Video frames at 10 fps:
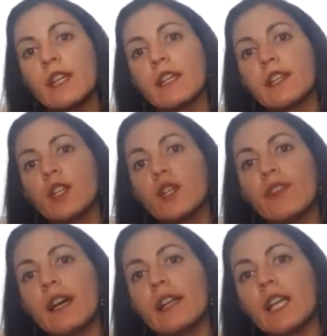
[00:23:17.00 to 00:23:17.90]

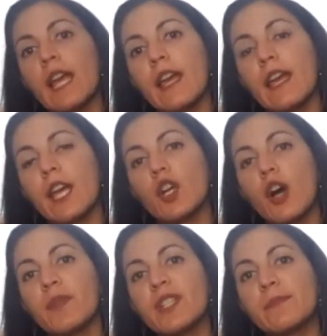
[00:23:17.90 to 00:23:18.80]
Cuban
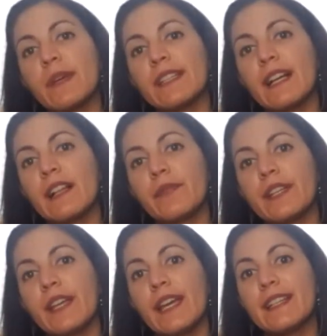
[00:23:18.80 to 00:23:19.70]
communist medical
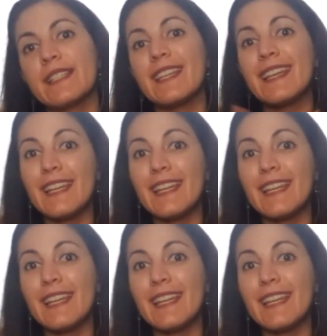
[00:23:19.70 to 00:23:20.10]
brigades